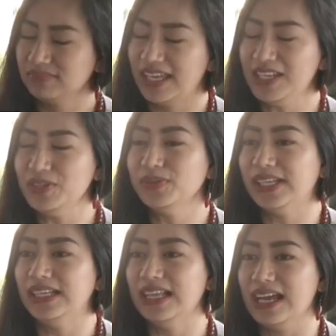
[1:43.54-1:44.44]
Can you
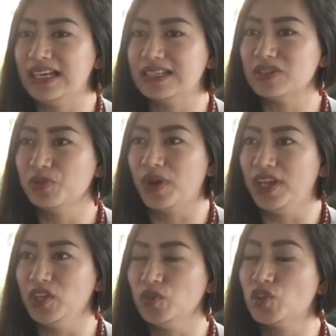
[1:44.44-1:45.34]
tell us why
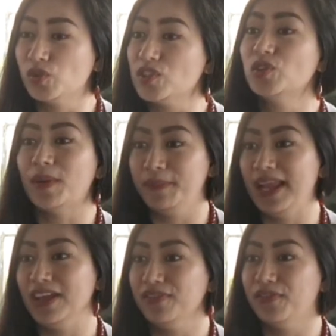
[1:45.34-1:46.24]
you chose to apply